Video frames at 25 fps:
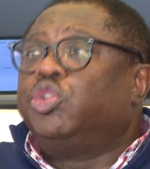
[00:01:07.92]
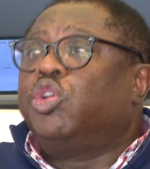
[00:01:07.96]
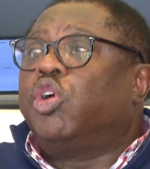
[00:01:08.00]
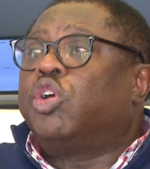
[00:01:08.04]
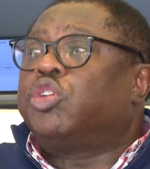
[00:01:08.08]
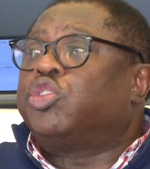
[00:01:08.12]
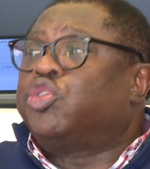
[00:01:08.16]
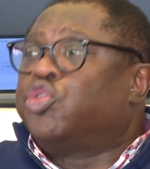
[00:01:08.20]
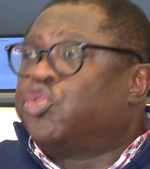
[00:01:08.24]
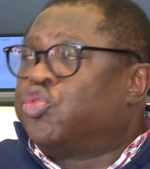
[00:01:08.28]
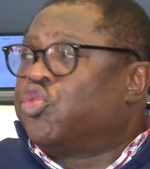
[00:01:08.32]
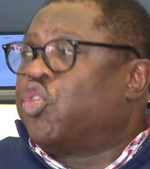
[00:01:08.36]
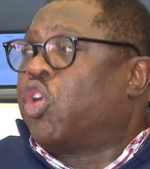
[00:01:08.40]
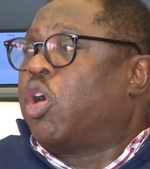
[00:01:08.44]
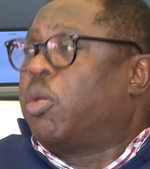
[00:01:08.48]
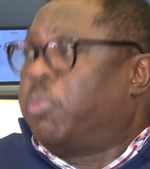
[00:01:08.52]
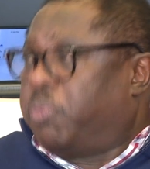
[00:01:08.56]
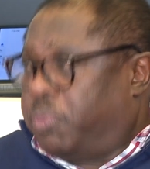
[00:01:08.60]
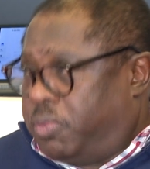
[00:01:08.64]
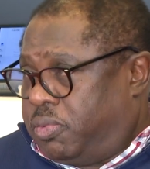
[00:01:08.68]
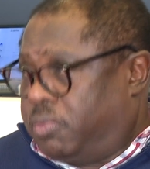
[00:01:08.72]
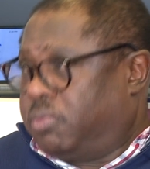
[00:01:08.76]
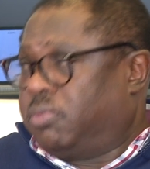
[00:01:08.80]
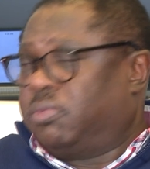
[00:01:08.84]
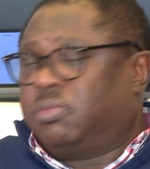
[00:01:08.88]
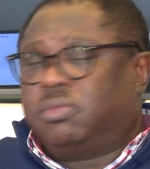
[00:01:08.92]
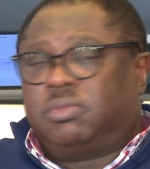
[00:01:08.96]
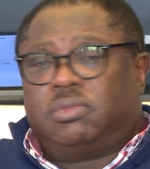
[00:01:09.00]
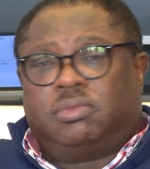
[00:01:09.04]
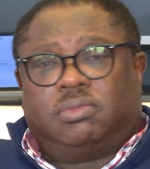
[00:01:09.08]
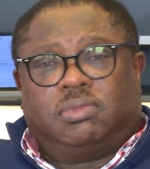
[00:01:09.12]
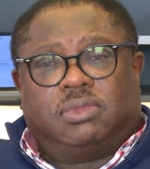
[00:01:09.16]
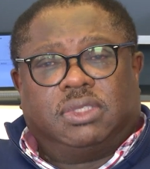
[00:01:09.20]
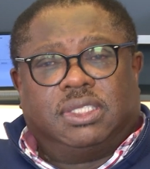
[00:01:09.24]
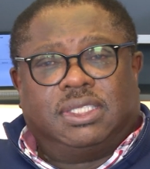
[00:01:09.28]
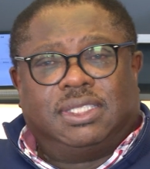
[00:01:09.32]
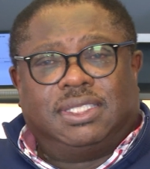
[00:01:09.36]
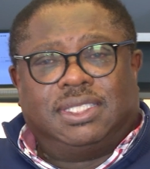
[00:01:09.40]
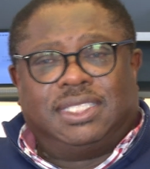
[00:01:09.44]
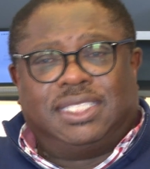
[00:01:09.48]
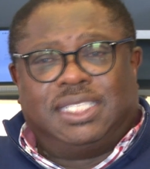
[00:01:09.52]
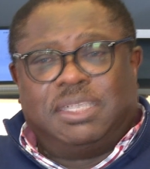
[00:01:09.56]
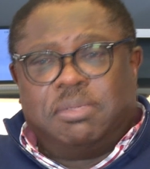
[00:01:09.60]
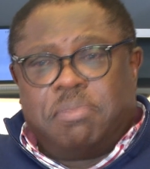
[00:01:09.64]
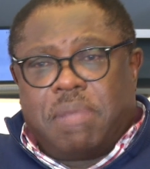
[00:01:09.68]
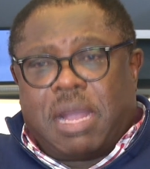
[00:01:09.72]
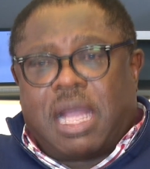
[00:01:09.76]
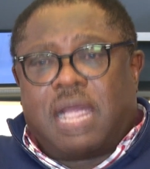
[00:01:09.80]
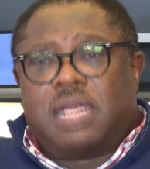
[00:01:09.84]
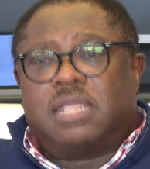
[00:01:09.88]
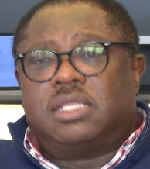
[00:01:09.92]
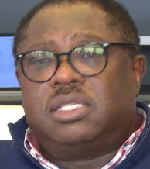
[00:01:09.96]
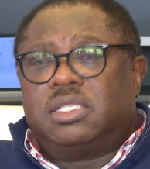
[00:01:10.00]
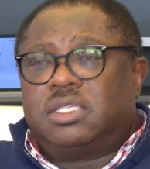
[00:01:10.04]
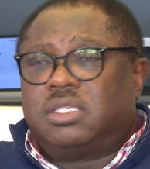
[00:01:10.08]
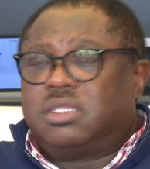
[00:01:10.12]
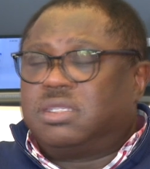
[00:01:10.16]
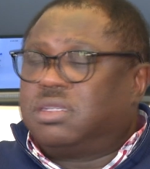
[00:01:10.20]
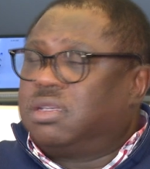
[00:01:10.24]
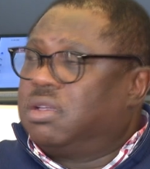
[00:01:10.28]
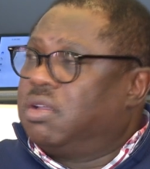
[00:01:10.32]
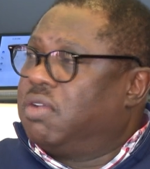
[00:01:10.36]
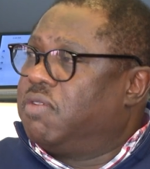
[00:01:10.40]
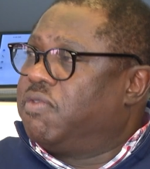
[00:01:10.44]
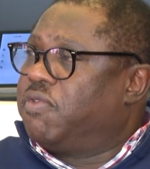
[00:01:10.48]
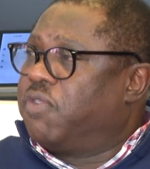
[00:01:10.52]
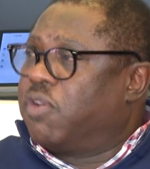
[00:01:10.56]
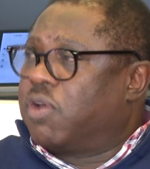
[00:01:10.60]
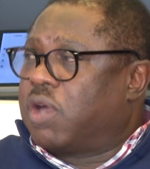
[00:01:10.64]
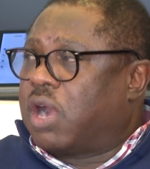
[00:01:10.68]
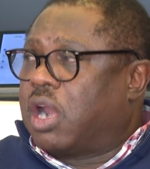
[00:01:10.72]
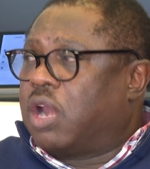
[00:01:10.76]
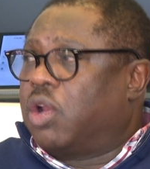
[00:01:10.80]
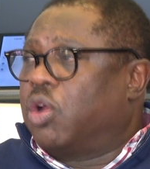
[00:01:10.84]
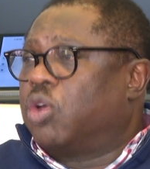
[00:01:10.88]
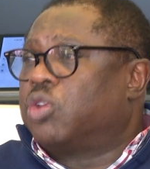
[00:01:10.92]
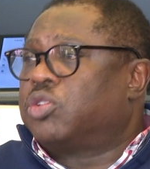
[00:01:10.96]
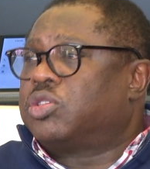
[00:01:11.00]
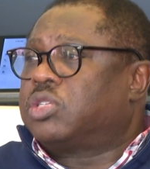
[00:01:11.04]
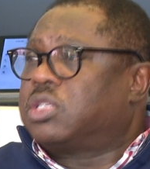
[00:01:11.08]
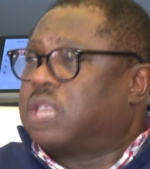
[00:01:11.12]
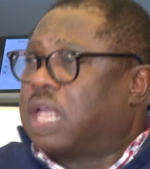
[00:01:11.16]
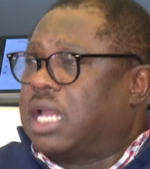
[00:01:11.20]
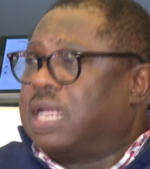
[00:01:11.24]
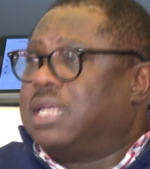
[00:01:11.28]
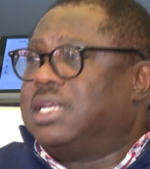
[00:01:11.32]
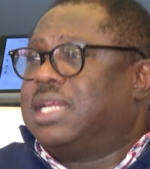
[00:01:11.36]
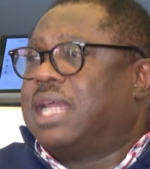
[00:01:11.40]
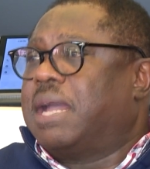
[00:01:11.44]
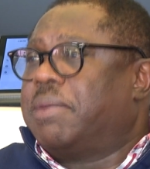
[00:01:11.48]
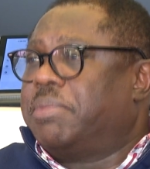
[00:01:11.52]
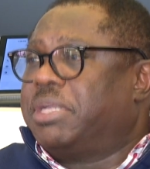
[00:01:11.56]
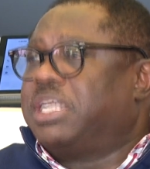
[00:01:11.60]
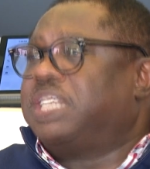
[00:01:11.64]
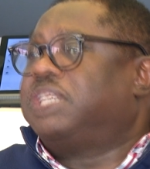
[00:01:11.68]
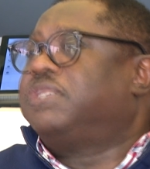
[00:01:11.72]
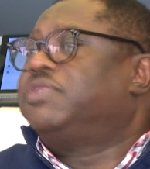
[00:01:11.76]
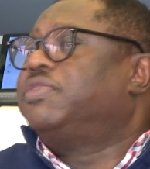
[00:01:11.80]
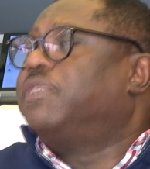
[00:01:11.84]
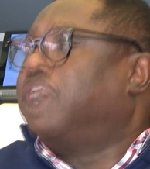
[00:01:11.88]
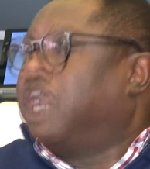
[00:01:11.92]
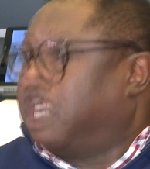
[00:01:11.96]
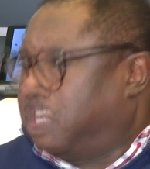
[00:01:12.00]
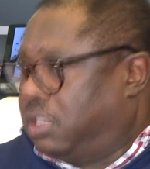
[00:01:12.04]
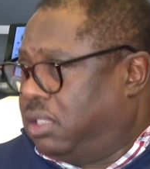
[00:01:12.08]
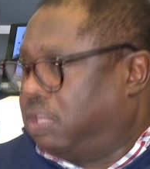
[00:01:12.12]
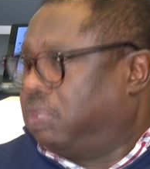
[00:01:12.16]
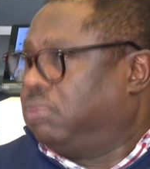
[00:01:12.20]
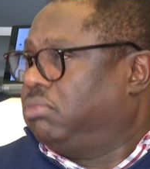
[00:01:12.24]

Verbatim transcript: not drop demands for a loss and damage fund.